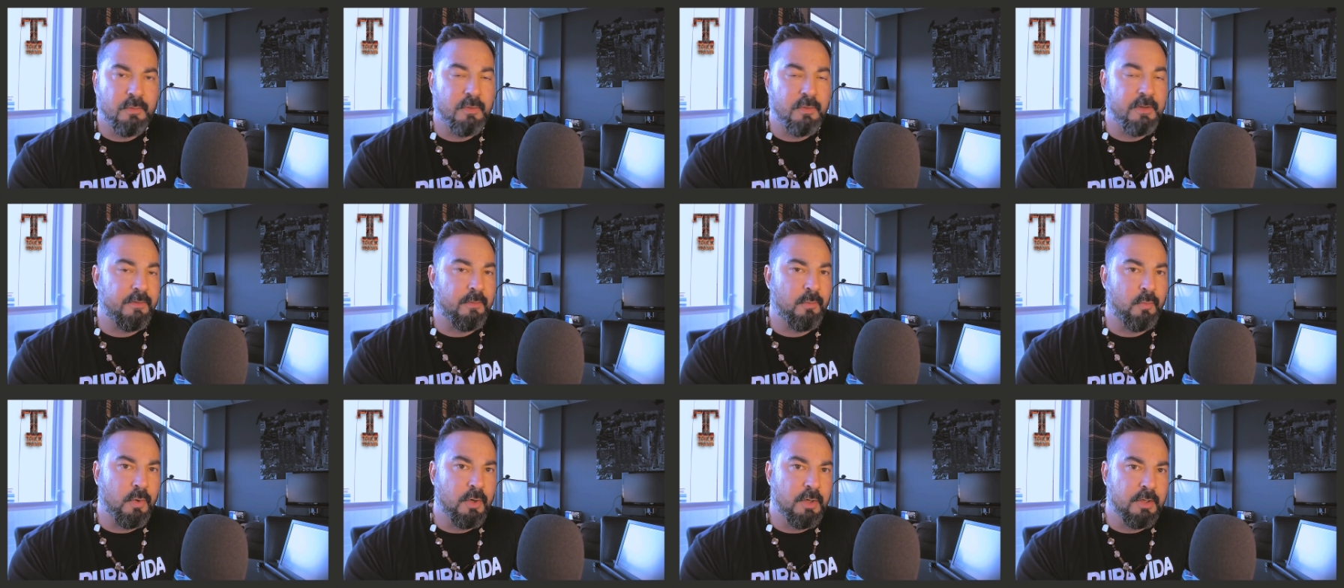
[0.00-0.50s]

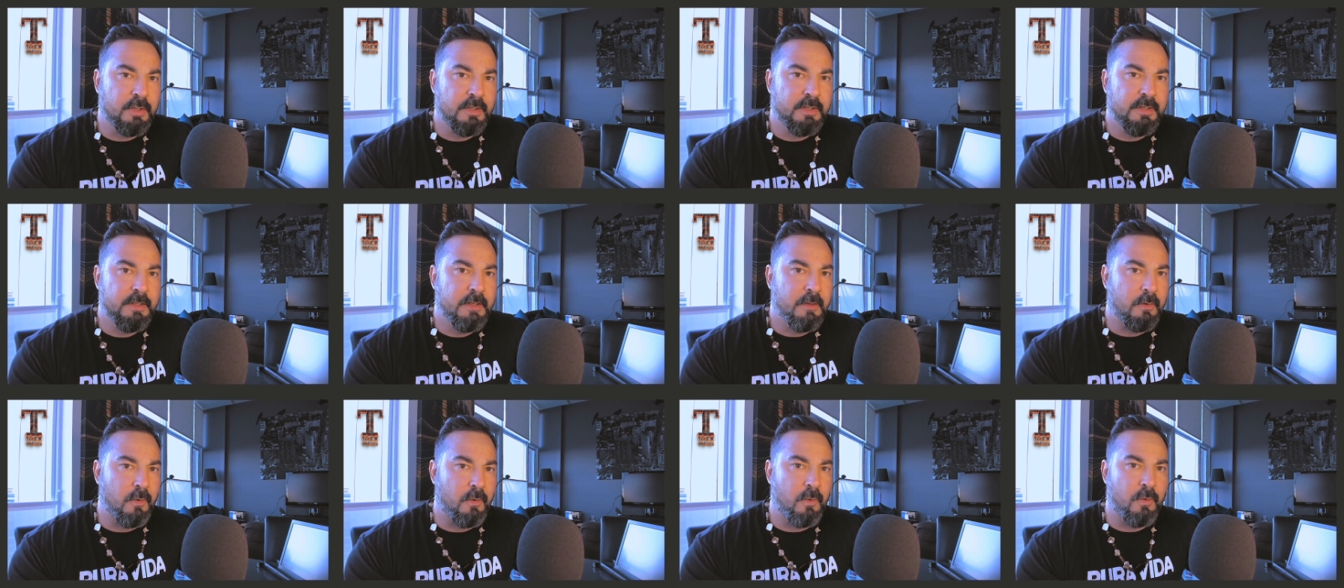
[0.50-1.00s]
with work
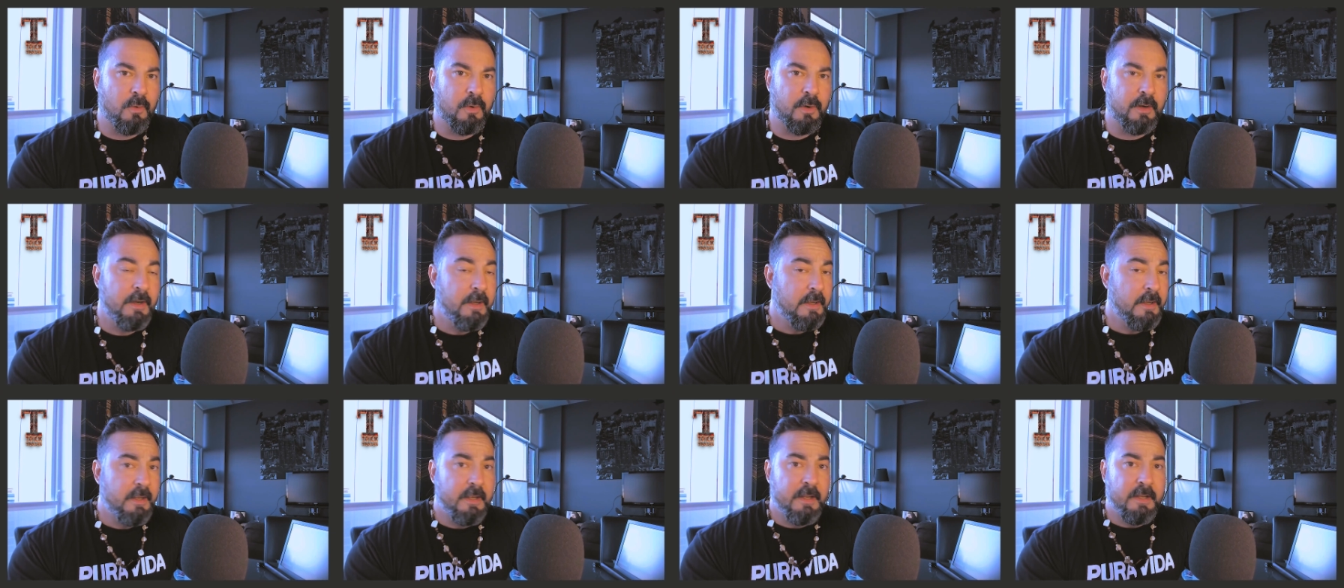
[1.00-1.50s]

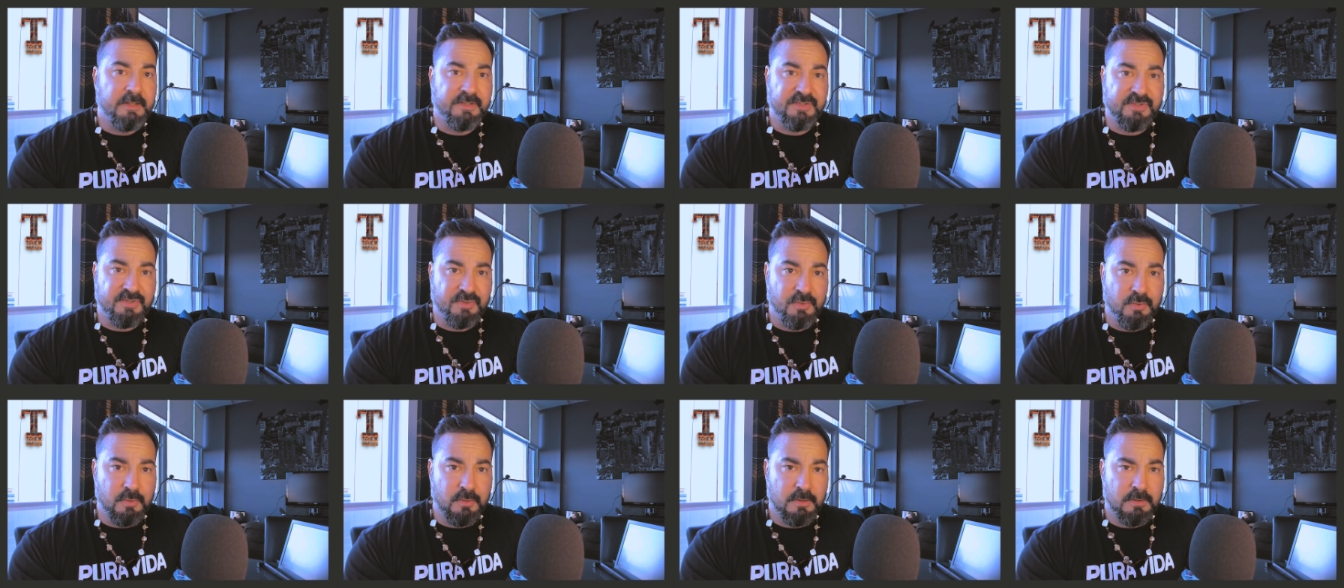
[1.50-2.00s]
or
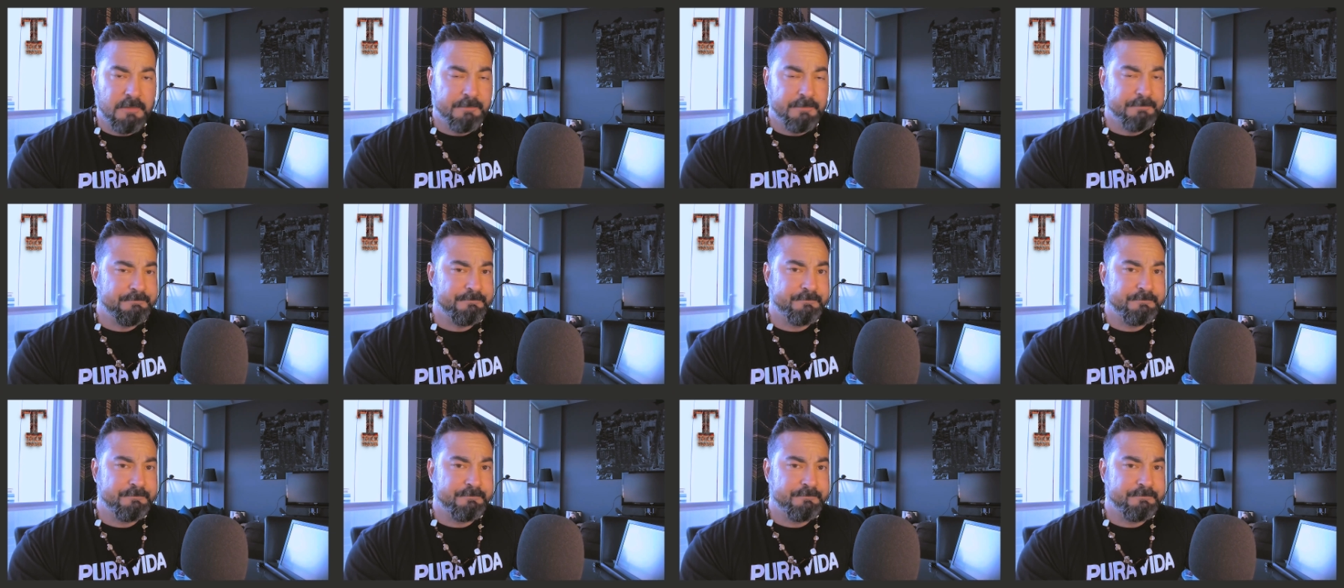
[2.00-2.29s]
school